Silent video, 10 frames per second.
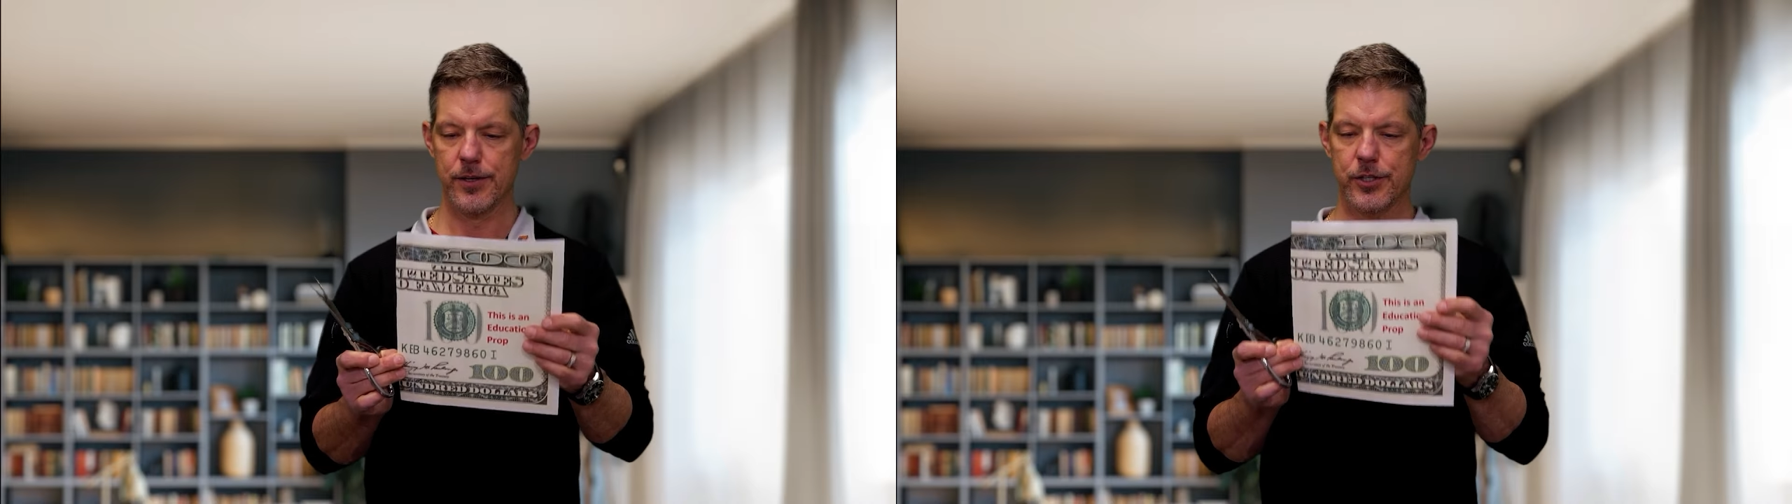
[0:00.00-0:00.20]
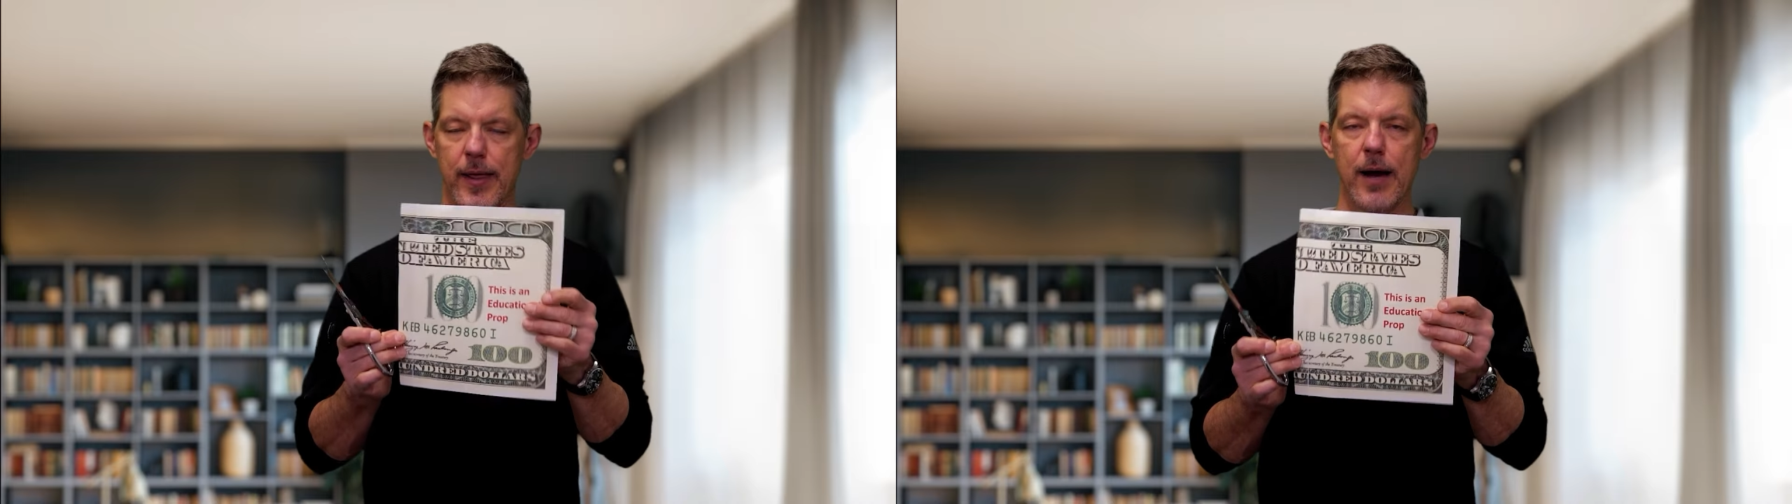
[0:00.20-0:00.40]

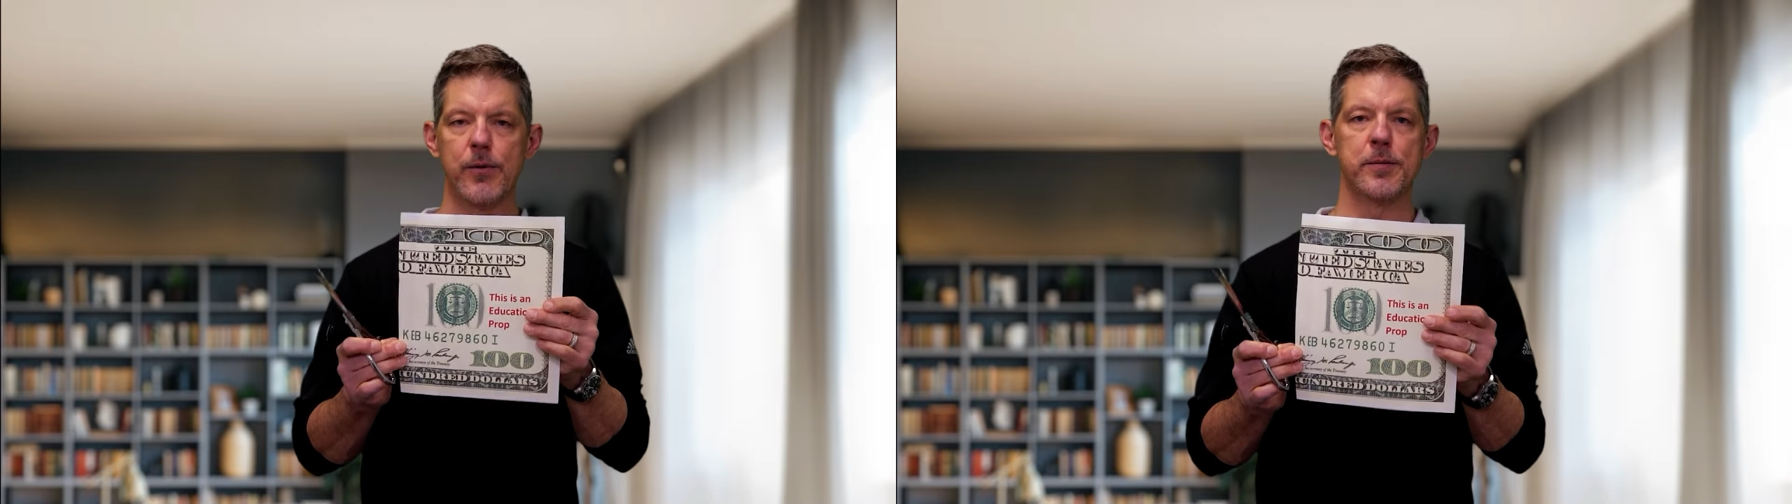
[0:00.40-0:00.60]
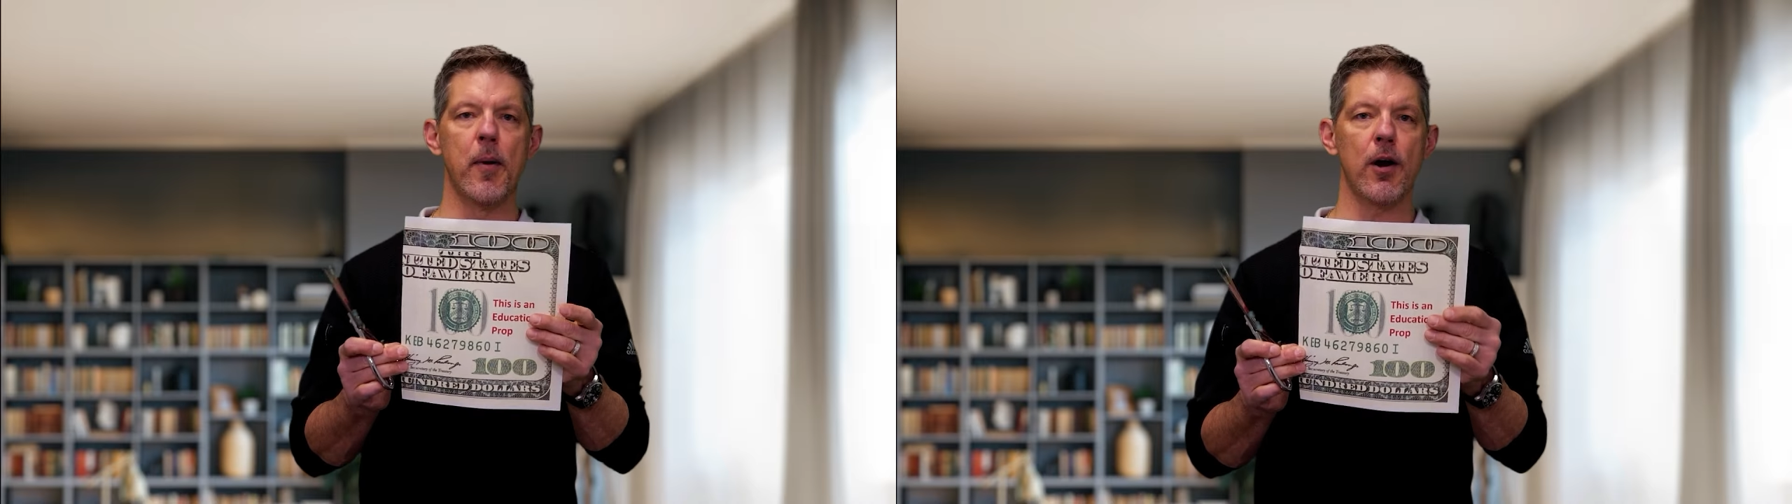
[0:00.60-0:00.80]
So that
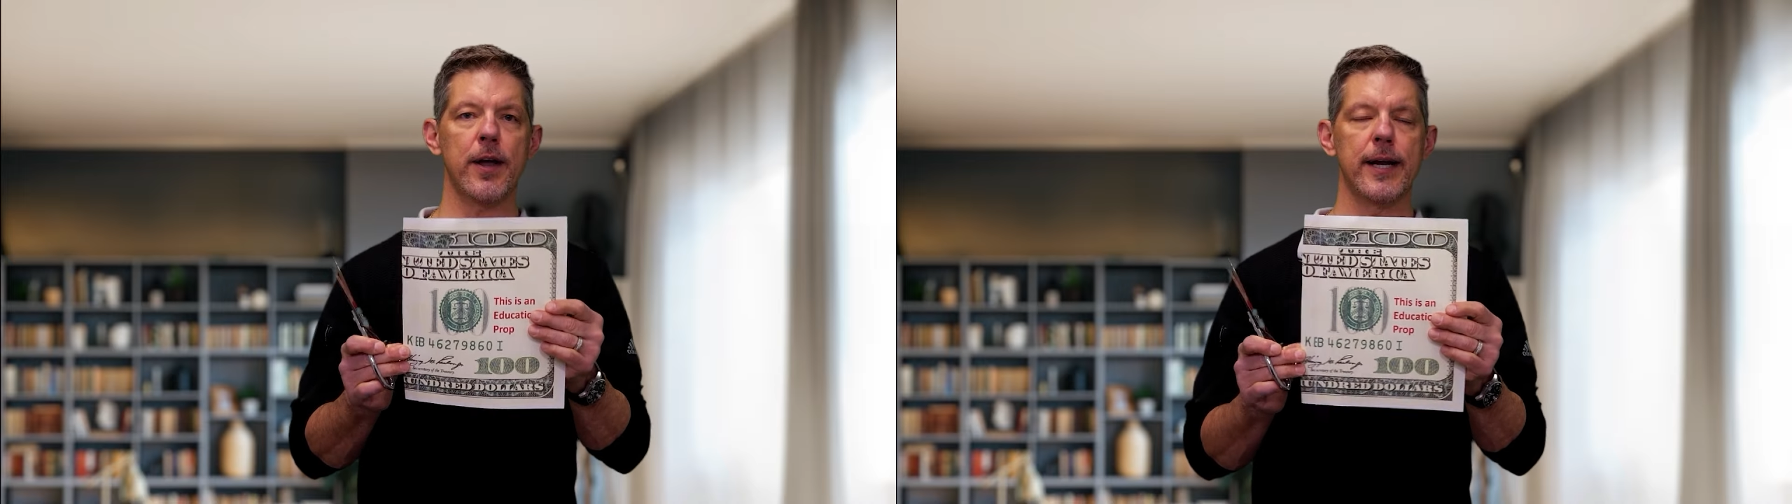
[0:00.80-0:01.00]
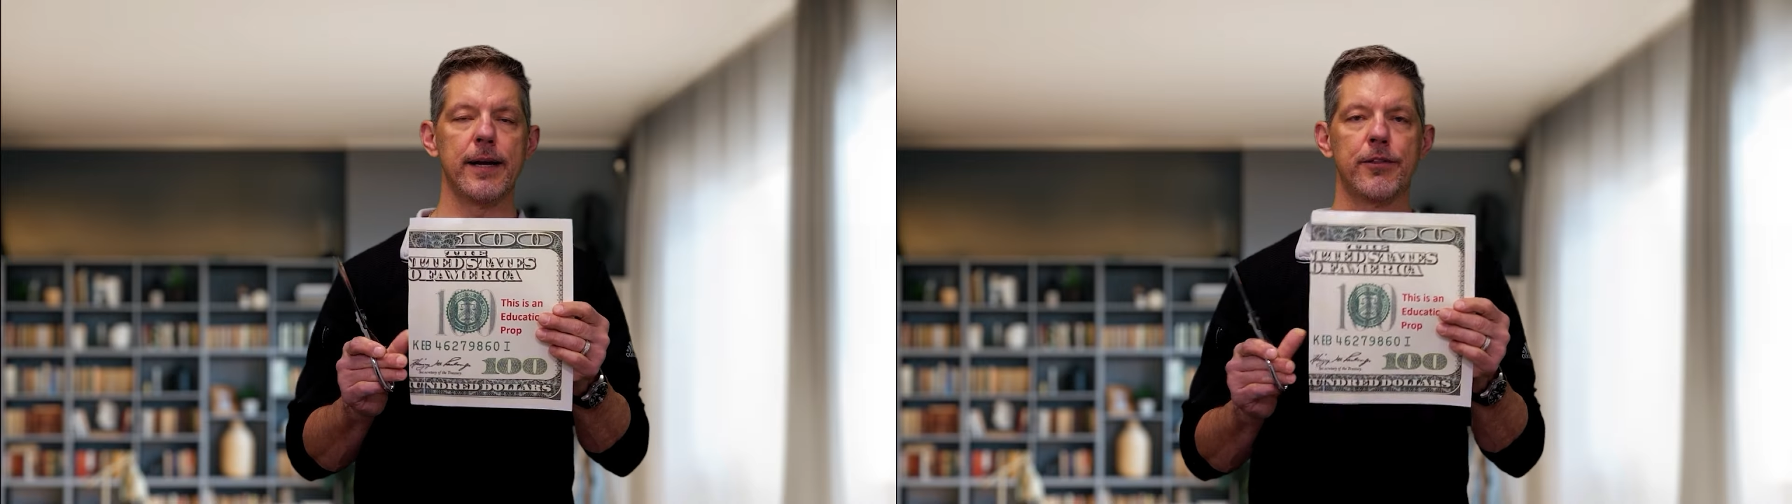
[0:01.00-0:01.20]
was
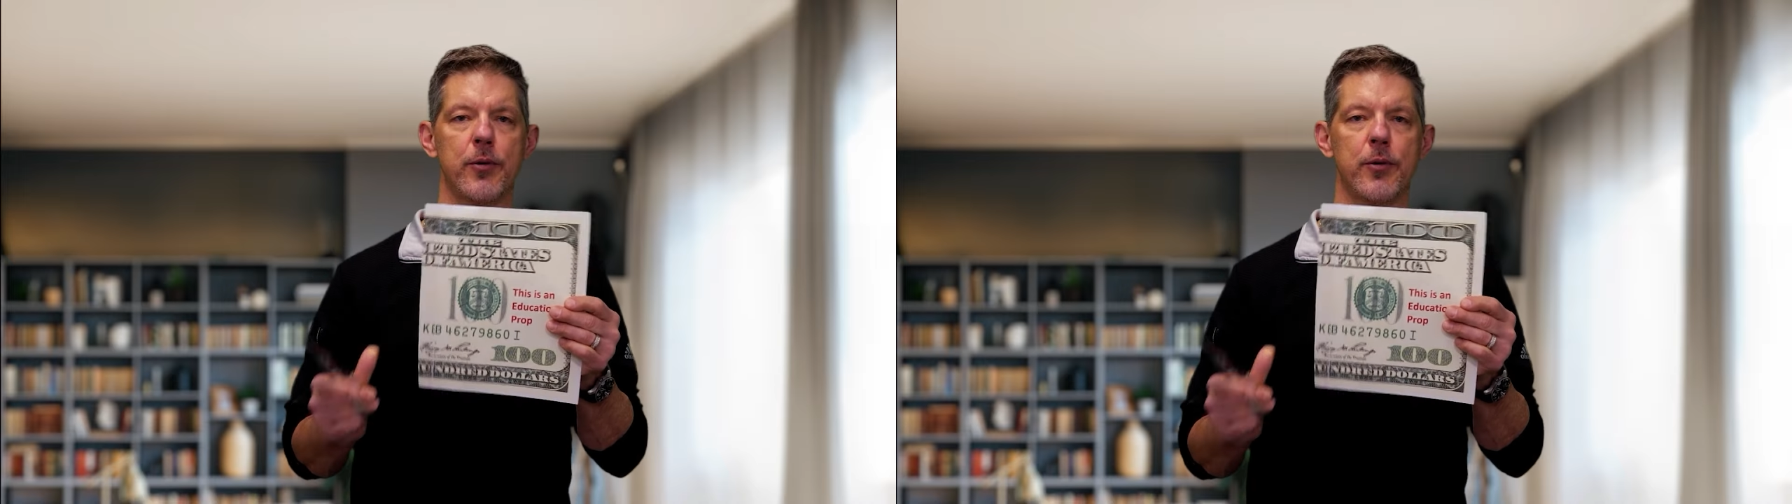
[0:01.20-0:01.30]
marketing.